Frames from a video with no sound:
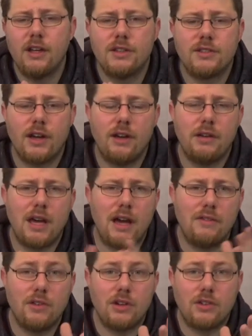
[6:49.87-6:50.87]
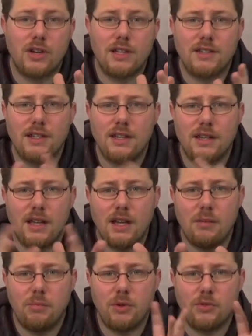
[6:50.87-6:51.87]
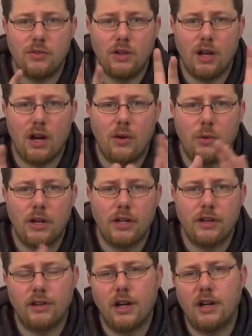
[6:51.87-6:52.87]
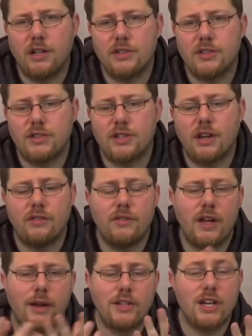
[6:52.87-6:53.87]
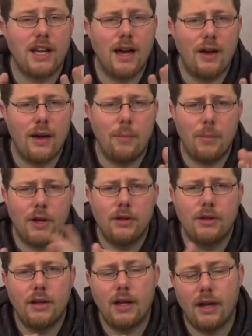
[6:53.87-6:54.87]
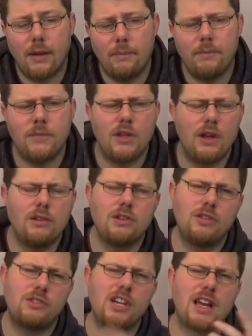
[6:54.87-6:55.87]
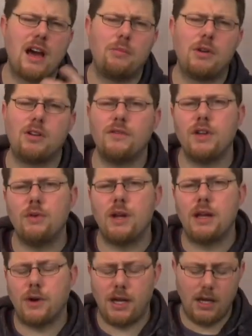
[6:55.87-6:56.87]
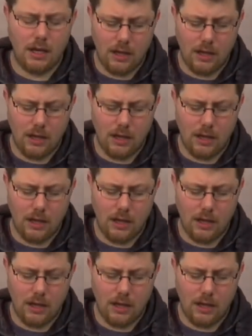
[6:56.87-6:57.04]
So yeah, if you're interested in beautiful artwork and cards and stuff, check out Ember. You can check out my review anyway.